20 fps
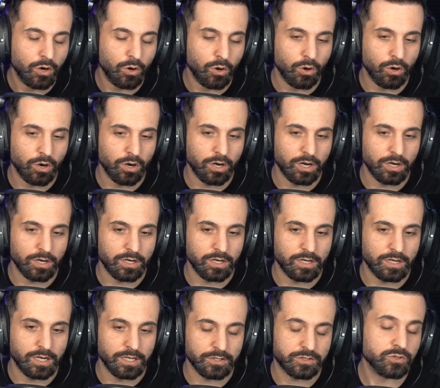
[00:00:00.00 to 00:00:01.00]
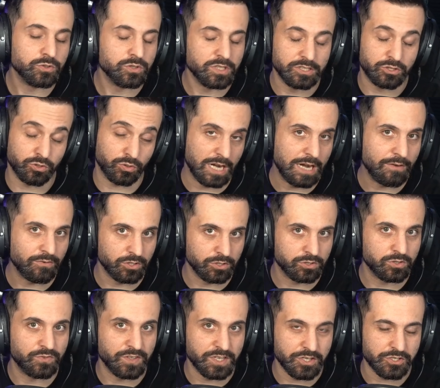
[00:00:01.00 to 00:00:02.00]
or into Graveler
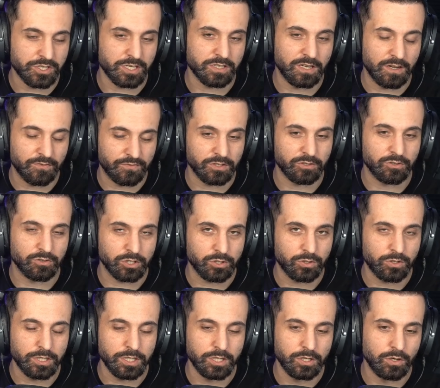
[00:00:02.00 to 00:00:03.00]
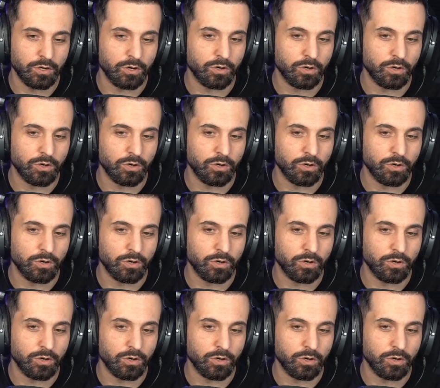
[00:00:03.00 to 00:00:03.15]
to finish it off the Oricorio,